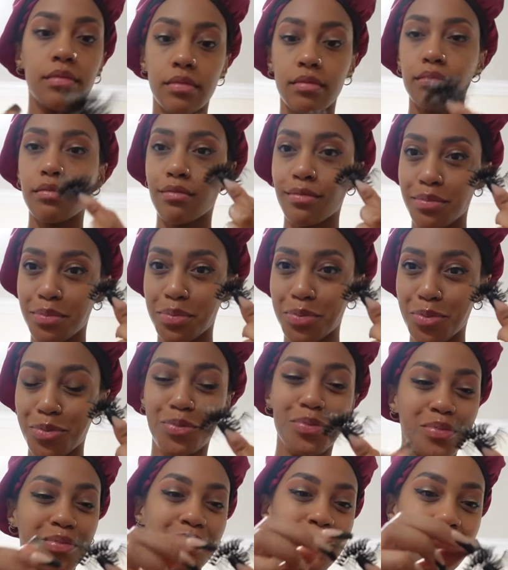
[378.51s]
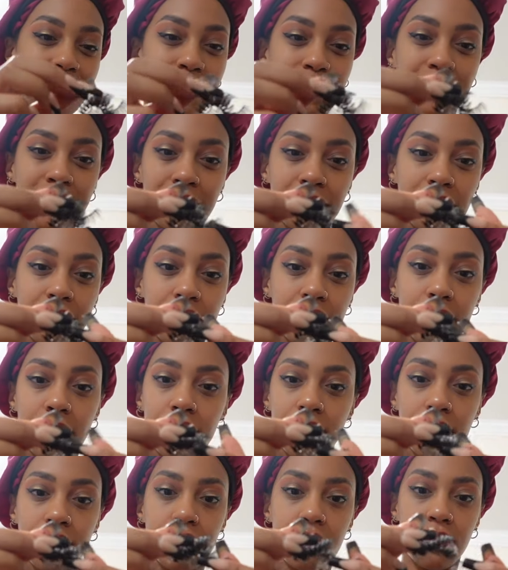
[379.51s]
And I'm way too sexy to go
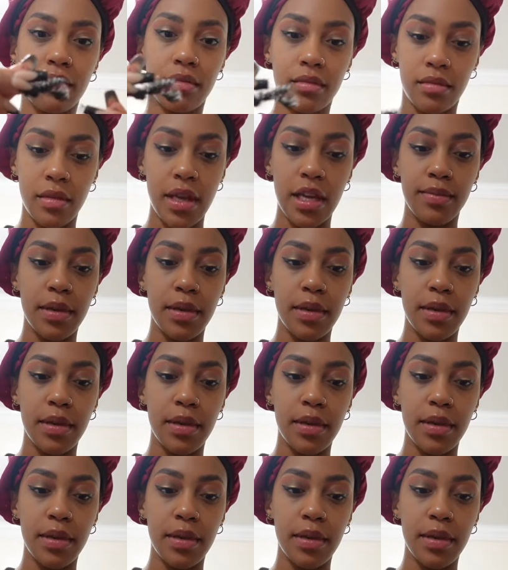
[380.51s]
unprotected.